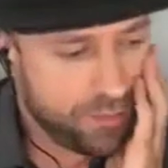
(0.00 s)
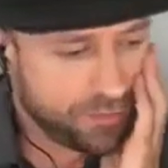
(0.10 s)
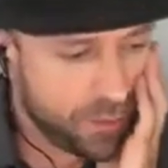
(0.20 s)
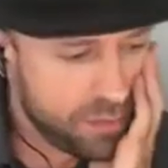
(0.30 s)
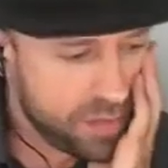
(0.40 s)

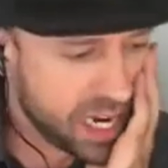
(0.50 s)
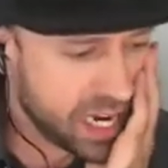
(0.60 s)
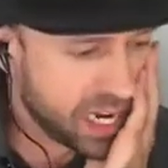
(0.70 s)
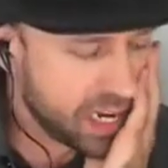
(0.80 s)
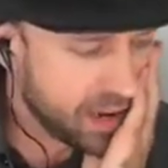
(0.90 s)
For
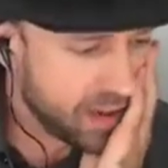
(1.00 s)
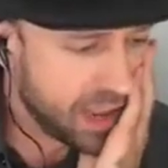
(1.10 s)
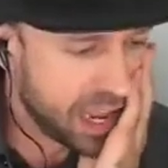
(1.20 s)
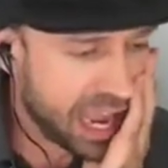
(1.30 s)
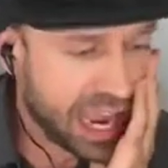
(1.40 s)
me,
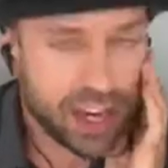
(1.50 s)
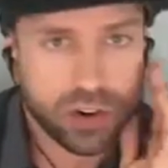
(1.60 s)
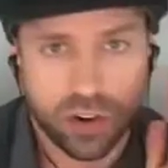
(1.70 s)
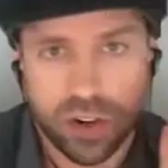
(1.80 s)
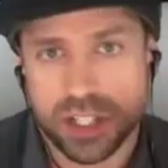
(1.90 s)

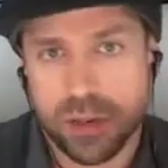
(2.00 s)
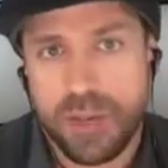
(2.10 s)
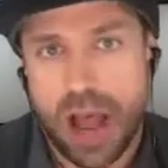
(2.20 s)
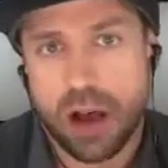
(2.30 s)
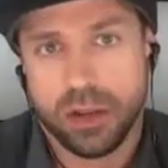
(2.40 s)
anger is
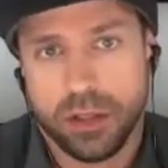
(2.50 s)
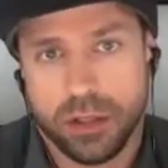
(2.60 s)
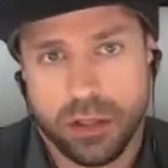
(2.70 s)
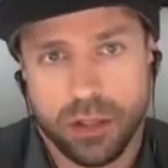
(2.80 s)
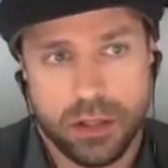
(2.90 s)
about
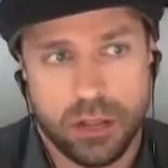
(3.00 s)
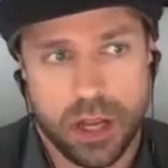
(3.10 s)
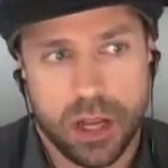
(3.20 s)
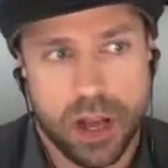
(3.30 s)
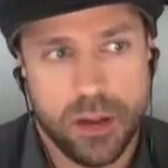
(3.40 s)

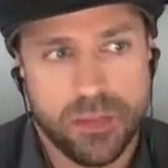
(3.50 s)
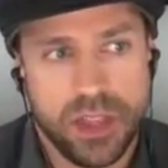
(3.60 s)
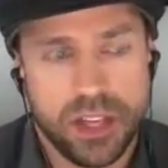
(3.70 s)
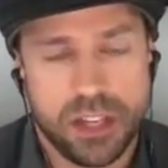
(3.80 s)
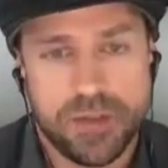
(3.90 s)

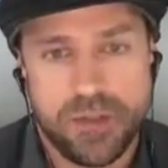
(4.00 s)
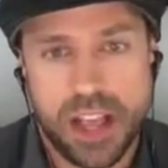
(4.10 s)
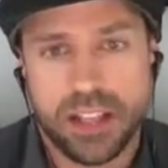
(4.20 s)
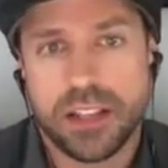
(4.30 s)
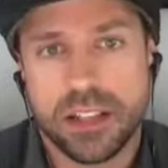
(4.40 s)
the
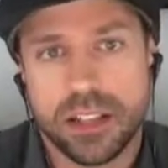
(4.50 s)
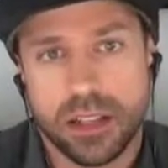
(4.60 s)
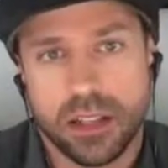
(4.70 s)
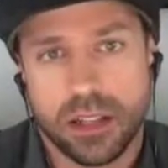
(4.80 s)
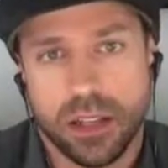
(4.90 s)
defense
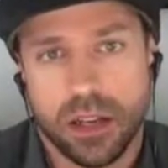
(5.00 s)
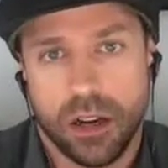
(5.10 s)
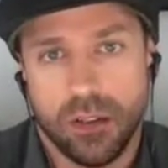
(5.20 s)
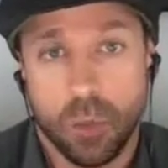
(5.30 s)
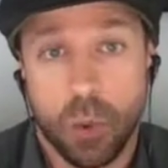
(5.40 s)

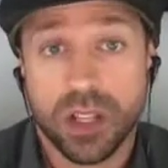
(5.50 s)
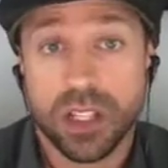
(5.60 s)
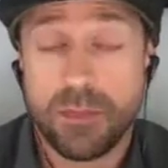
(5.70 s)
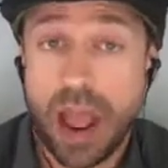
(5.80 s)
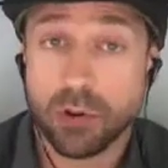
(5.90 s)
of
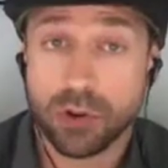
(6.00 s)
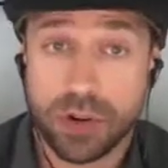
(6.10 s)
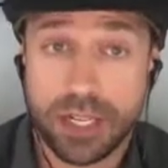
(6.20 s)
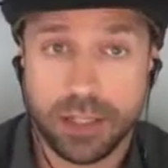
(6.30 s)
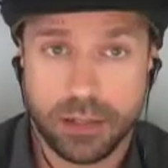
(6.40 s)
one's
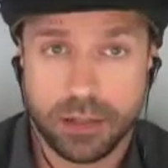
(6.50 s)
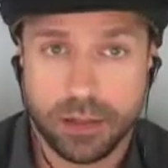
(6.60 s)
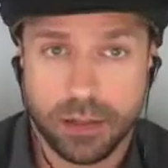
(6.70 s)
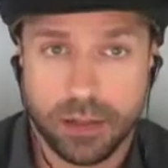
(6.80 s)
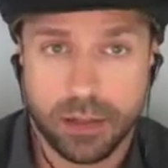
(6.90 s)
boundaries.
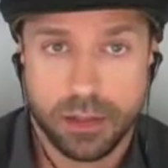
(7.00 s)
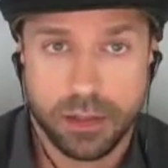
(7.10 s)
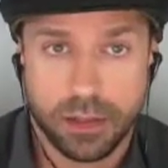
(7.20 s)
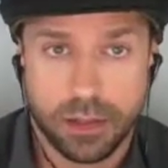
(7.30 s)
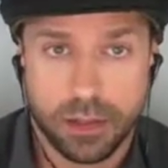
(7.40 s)

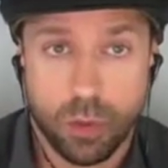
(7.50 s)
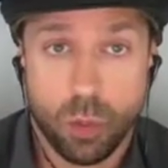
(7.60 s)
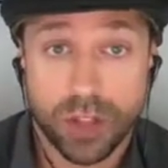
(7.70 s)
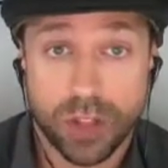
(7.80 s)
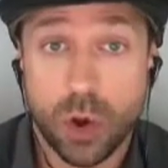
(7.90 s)

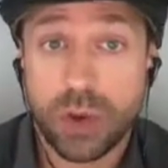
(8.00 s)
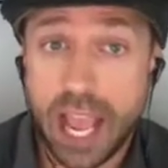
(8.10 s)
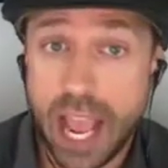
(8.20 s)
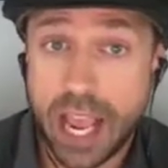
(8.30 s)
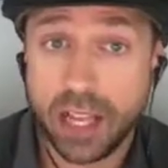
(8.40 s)
What's
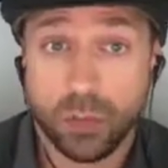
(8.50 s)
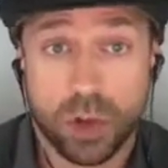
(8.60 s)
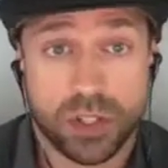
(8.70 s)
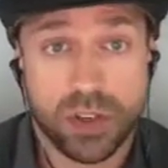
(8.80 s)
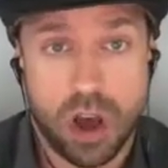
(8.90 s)
okay and
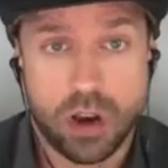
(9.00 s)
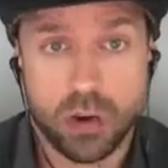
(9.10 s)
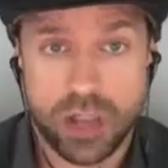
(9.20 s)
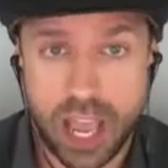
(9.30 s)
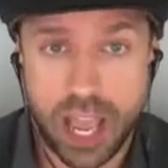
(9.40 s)
what's not
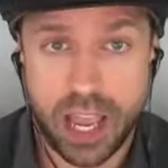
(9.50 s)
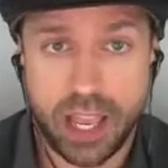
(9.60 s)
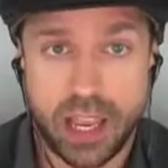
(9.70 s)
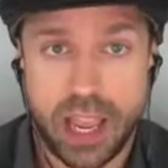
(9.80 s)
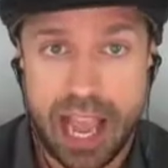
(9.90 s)

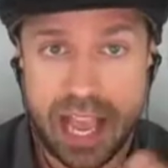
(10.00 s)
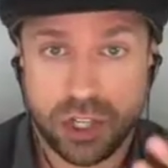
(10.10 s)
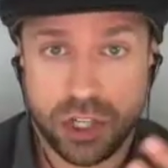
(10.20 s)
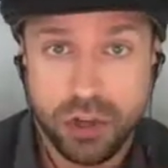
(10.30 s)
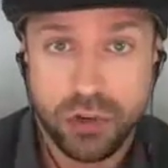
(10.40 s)
okay
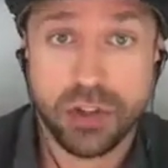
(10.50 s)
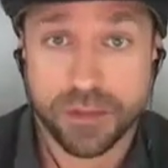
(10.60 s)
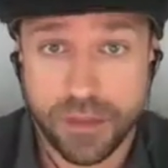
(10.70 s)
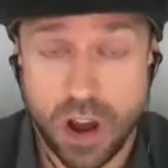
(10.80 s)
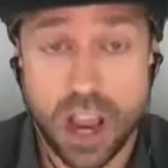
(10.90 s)
as you
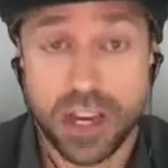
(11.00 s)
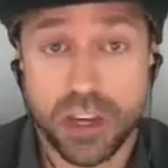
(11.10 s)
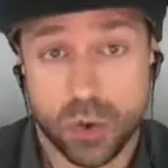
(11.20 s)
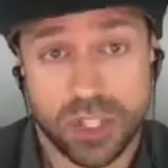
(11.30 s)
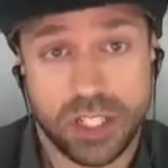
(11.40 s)
define
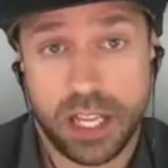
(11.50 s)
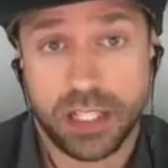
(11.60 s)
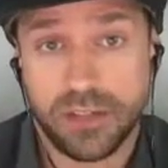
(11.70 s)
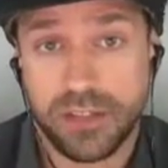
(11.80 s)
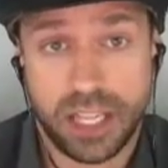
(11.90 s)
your
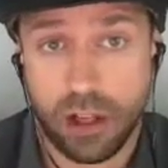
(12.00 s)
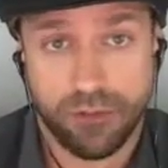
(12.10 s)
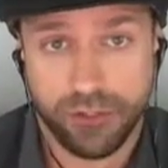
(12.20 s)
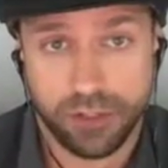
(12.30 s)
sense of self.